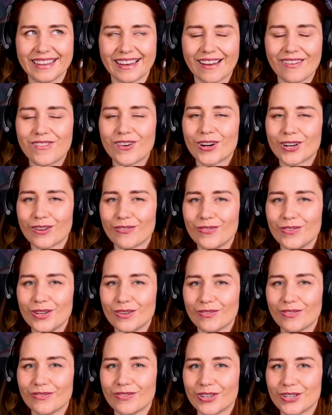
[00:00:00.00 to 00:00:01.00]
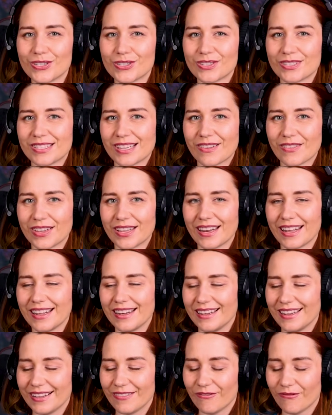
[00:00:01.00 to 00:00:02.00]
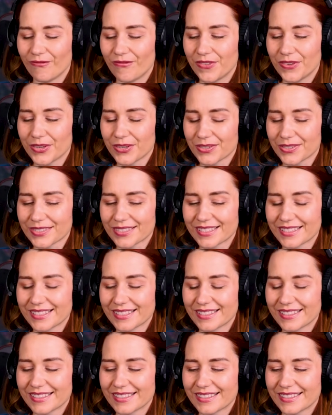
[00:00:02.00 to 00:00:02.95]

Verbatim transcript: I've heard a few different versions of it, and it feels